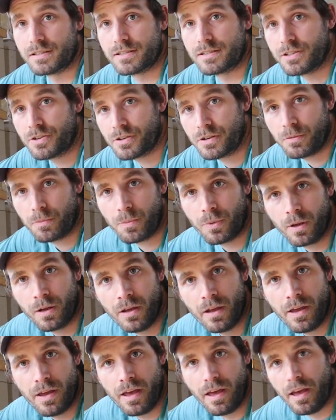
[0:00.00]
the syrup,
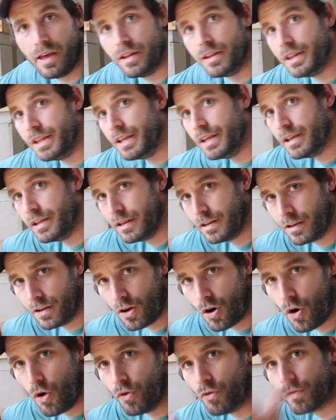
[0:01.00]
and
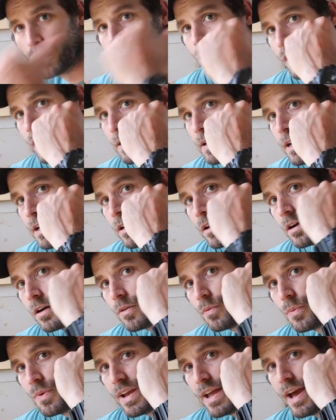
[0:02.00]
then over
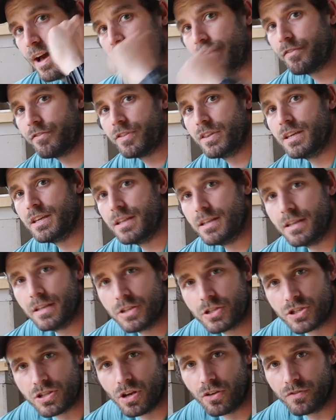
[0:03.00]
here we have
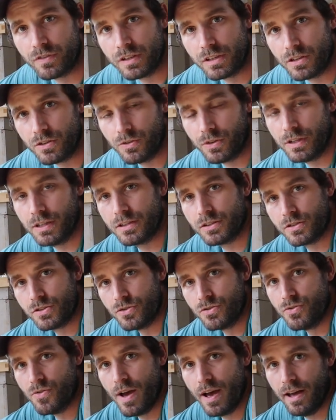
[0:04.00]
the shelving unit
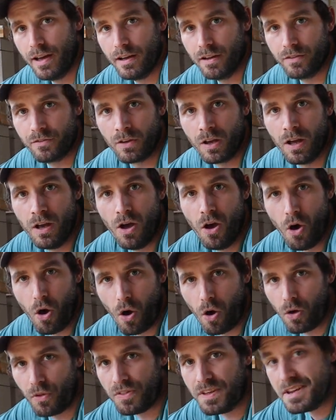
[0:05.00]
to have
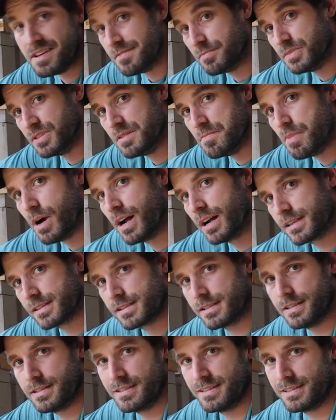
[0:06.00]
all the empty
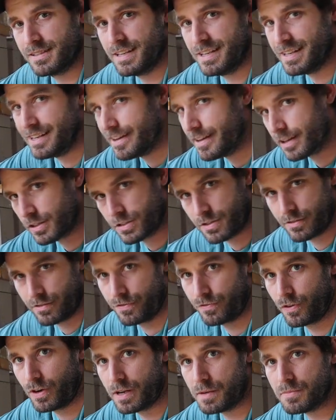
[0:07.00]
boxes, any extra
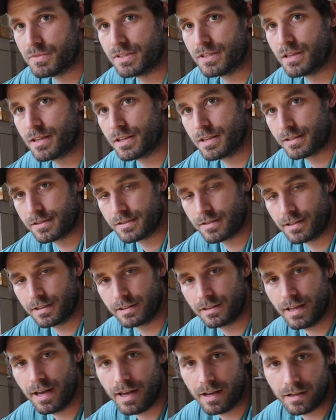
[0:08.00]
frames, and things
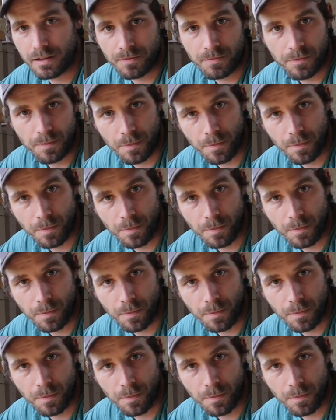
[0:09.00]
like that.